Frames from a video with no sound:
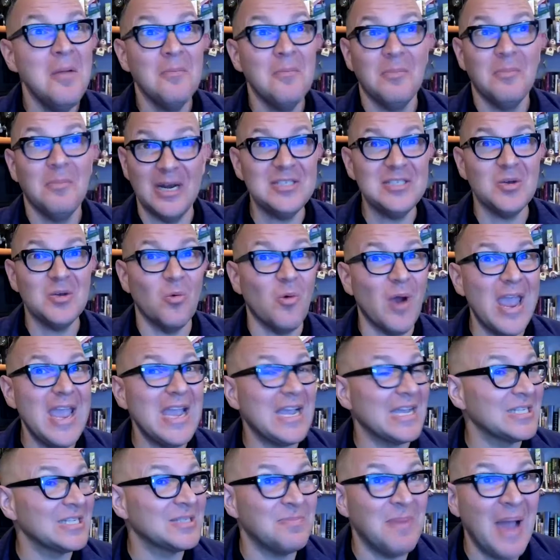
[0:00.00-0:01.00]
but it's
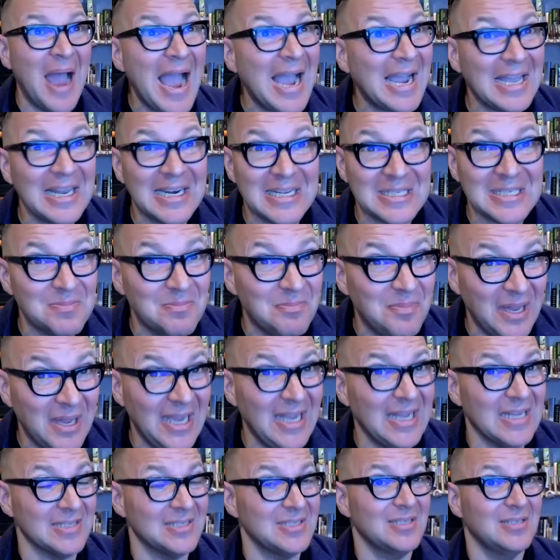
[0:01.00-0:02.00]
awake, it's back, and it's
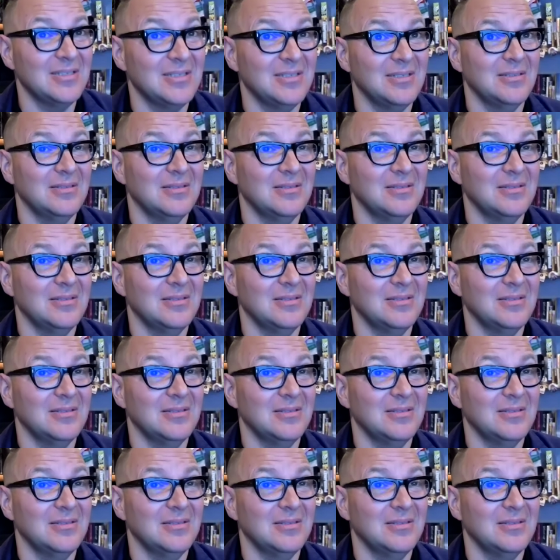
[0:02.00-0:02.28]
pissed.